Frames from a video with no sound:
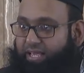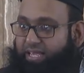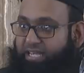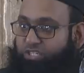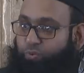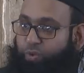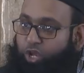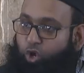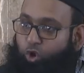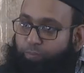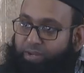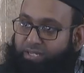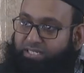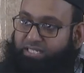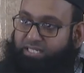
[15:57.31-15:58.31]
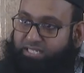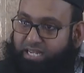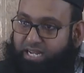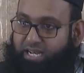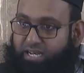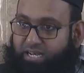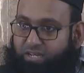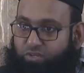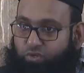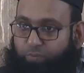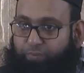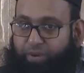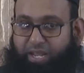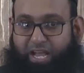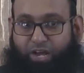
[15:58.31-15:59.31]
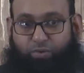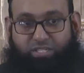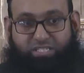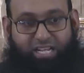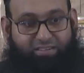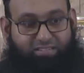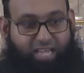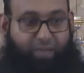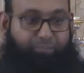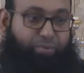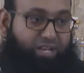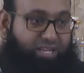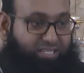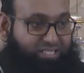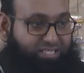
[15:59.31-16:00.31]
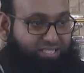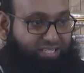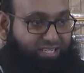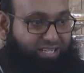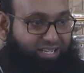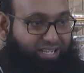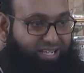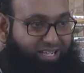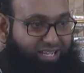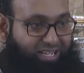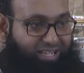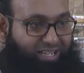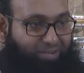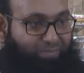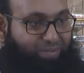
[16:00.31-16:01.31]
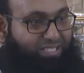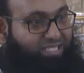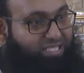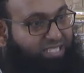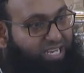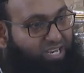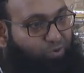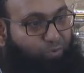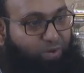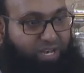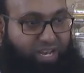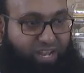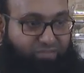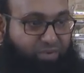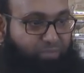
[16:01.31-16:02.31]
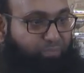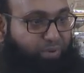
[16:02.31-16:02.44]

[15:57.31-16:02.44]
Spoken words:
is we commit sin to bring ourselves happiness. But sin will never